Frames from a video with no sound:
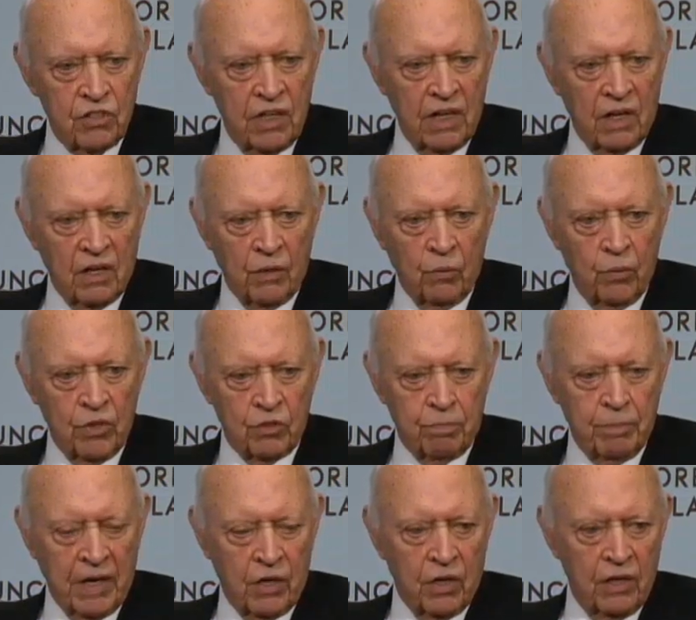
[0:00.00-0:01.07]
Eisenhower
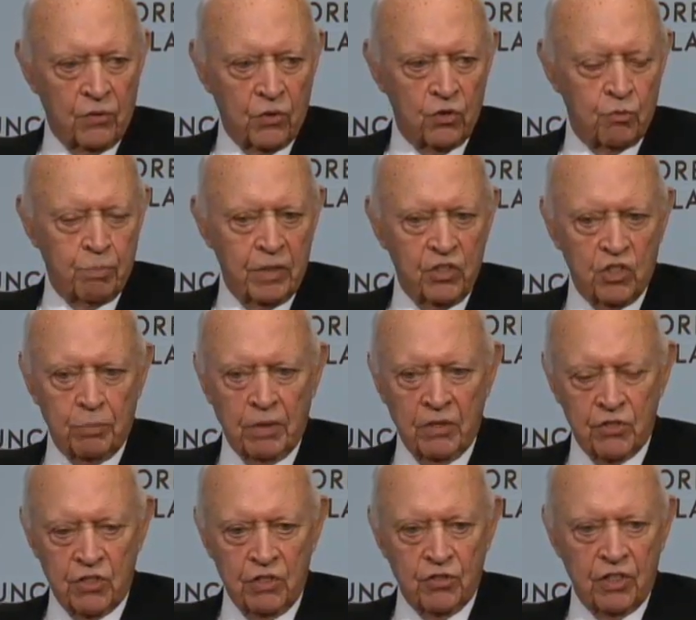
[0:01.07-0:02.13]
was MacArthur's
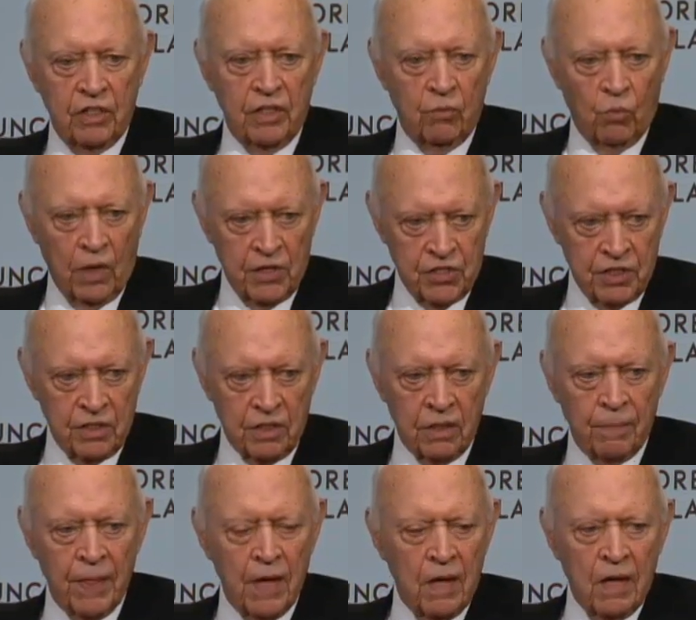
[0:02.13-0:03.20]
principal assistant in
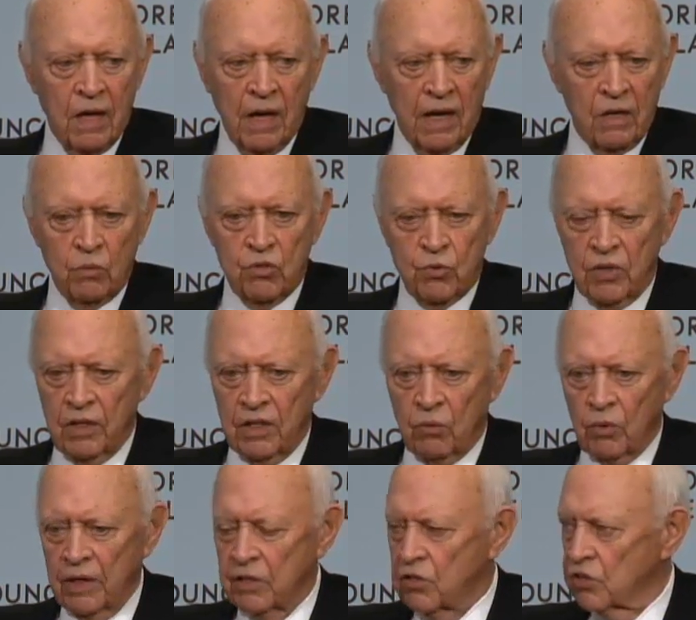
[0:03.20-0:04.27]
Washington. And it was really
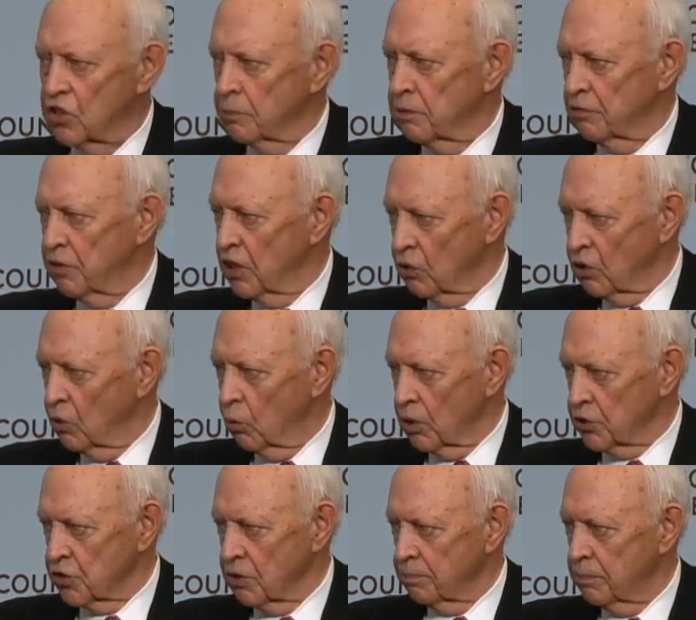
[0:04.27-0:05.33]
a relationship of hero
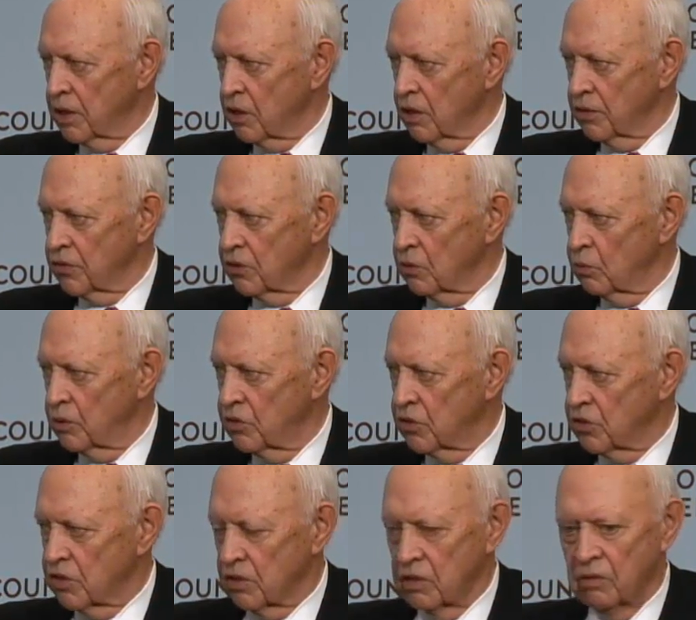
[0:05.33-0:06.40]
worship. MacArthur
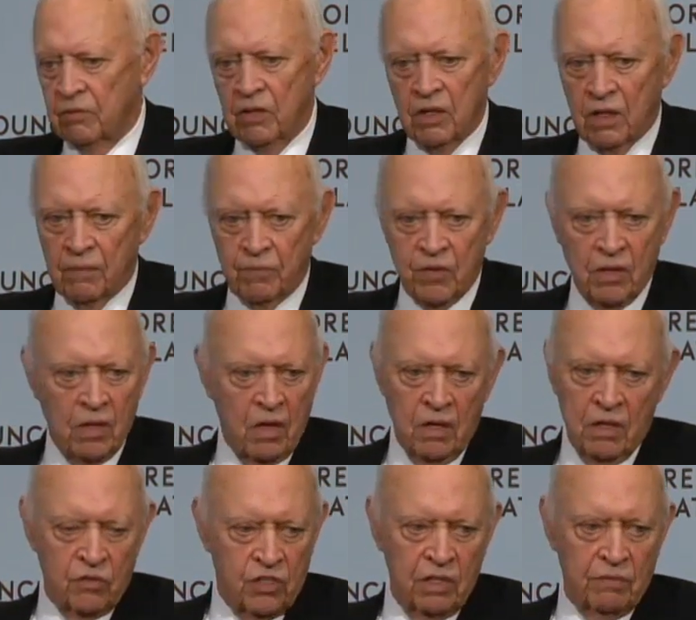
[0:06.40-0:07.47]
was the
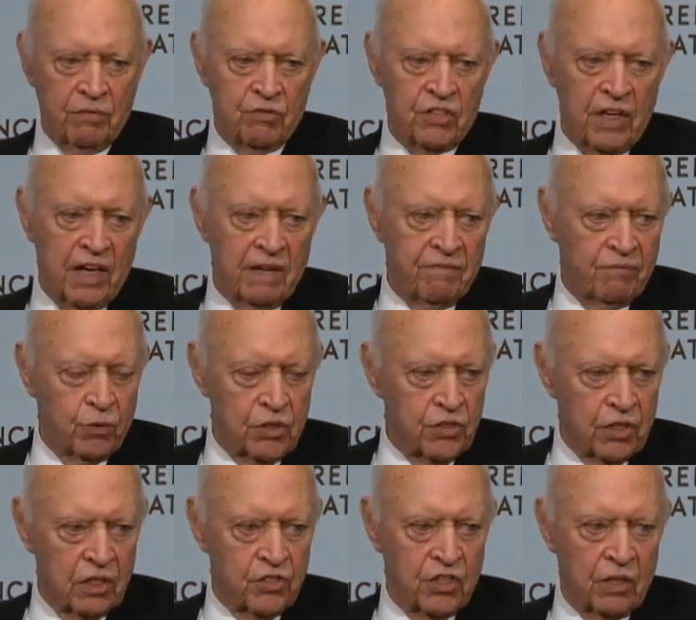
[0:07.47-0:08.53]
chief of staff, four
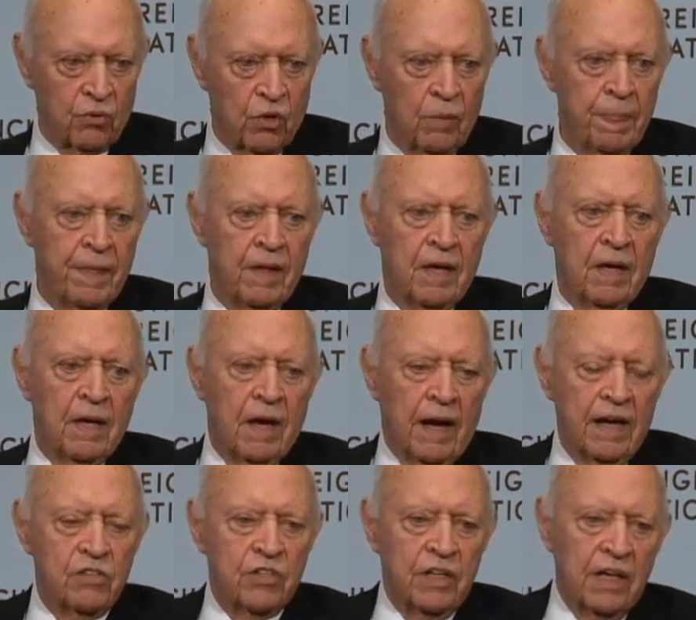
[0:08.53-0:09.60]
star general.
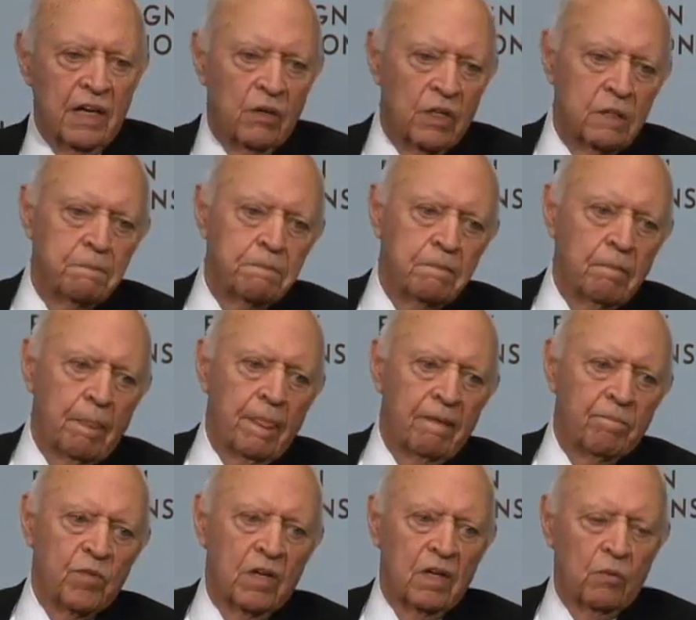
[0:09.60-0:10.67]
Eisenhower
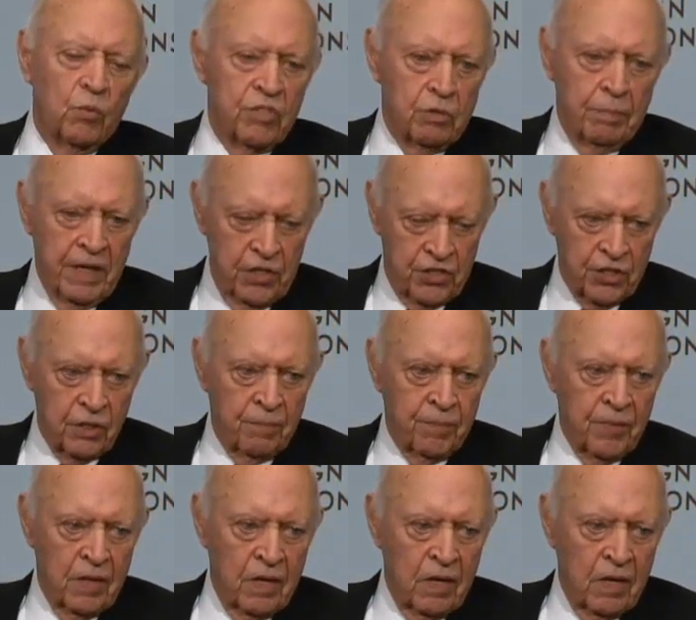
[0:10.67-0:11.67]
uh, was a major.